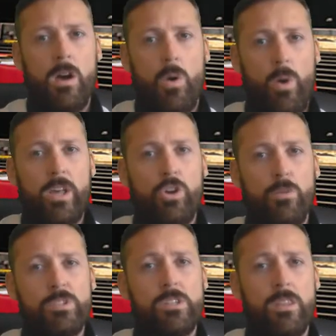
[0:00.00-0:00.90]
And when it
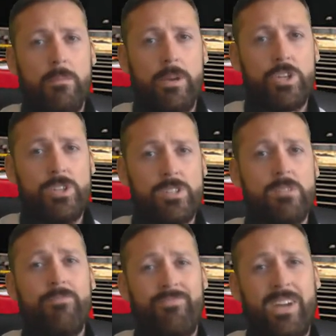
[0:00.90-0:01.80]
comes to the
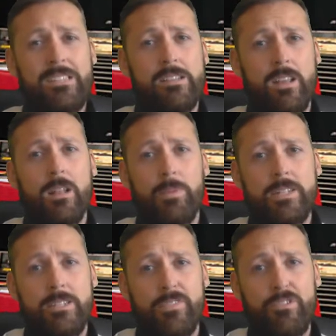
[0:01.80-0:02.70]
emissions, that's a little
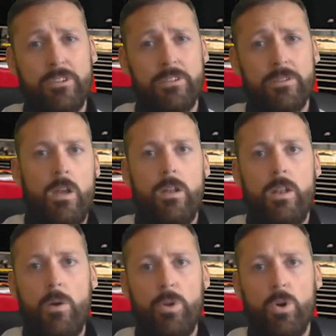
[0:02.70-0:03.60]
bit different.
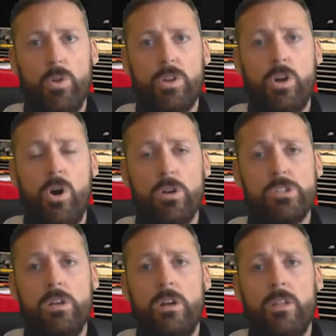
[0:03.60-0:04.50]
Now in older
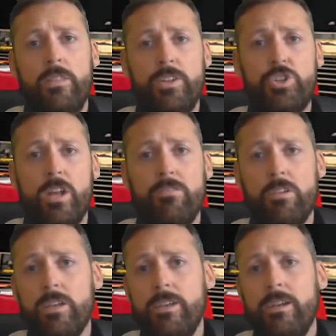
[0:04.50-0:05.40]
cars, they
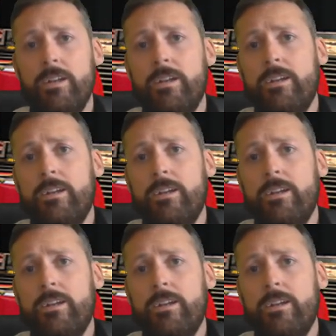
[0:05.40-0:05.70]
generally